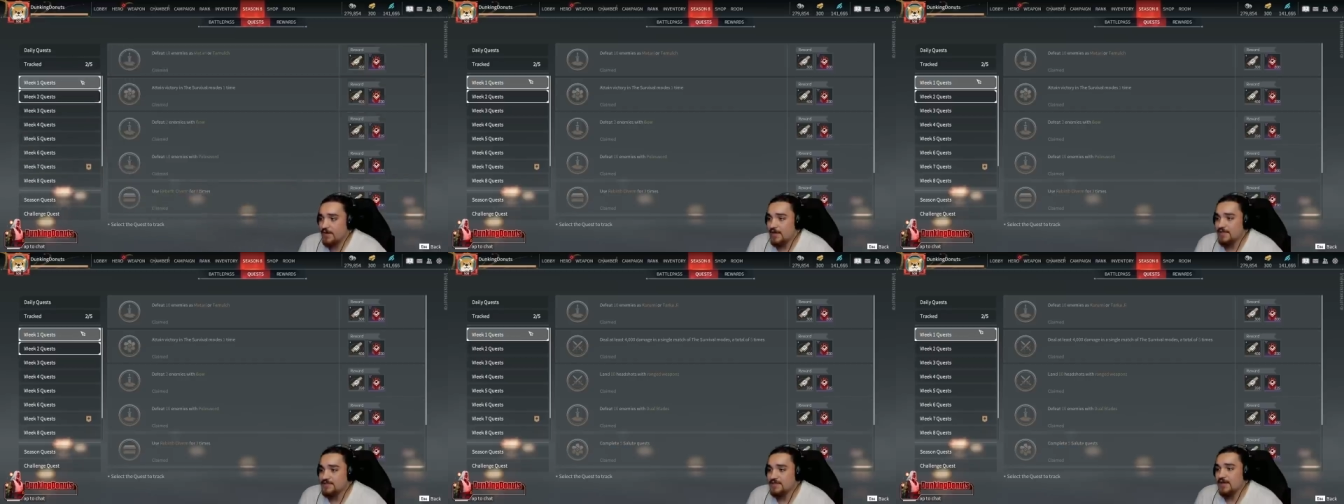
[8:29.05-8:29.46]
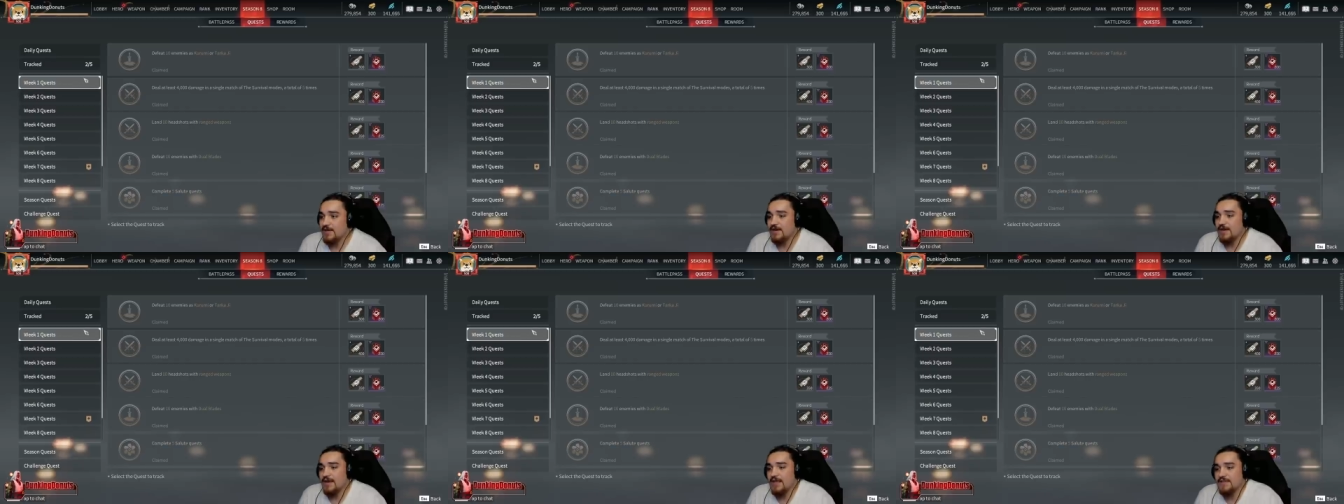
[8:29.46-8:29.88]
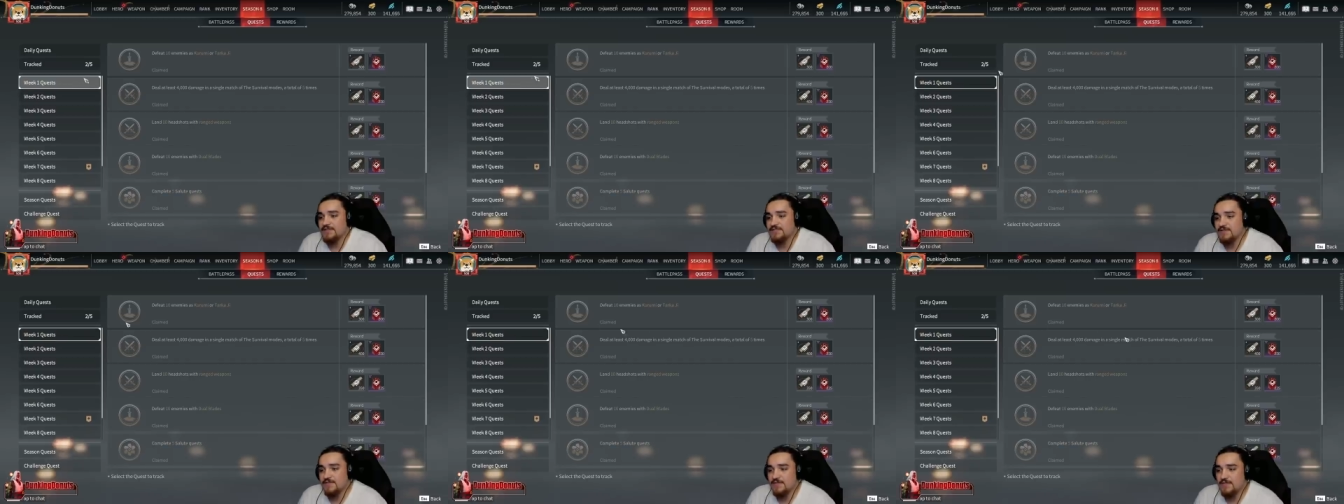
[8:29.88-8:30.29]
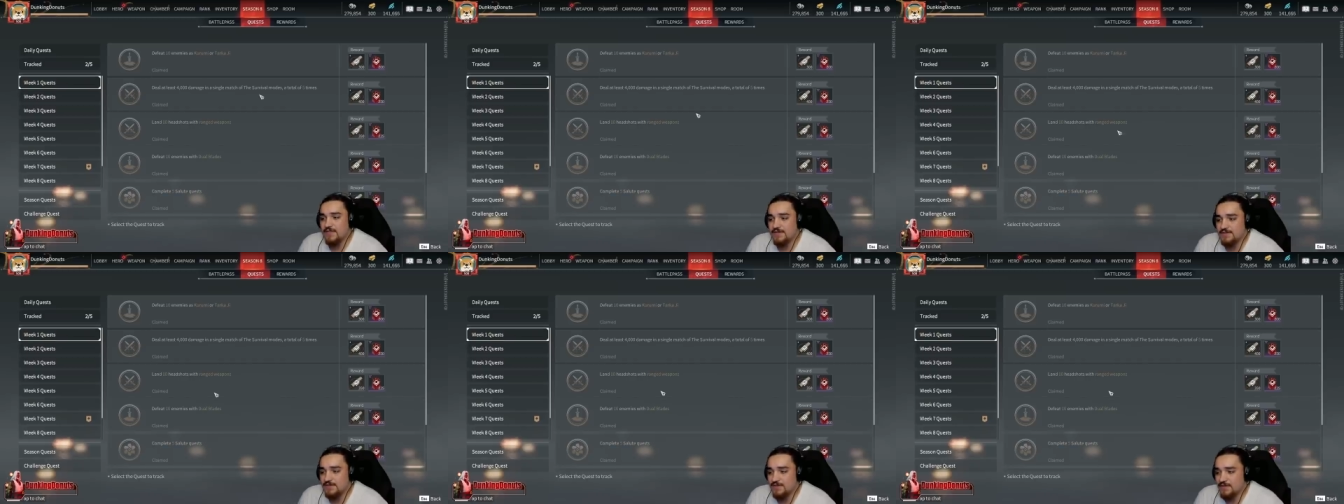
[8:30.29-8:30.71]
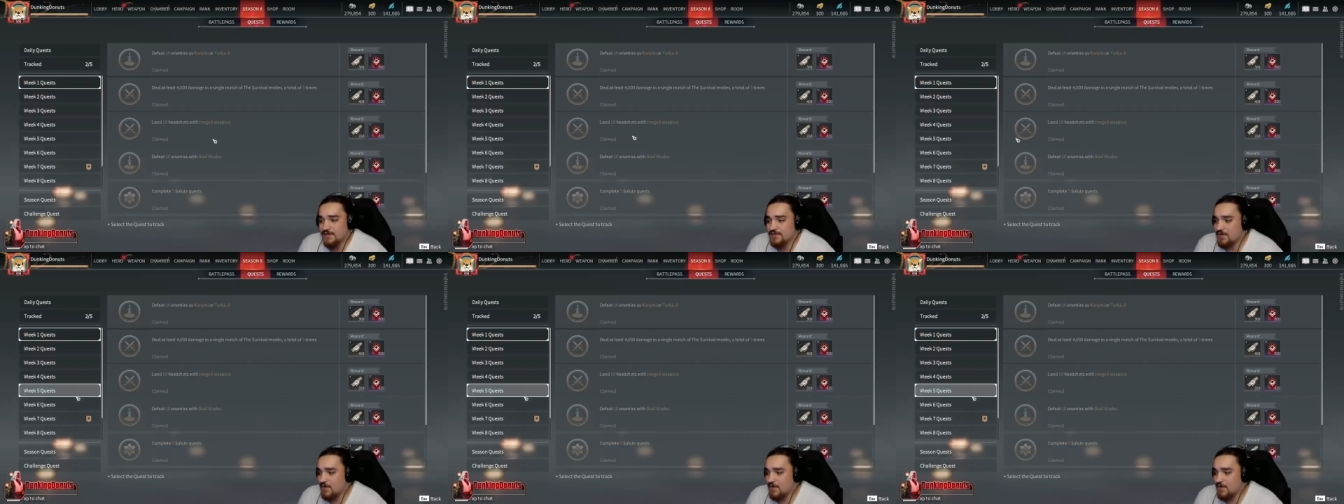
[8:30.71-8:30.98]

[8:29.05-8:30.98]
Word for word: is that unless this these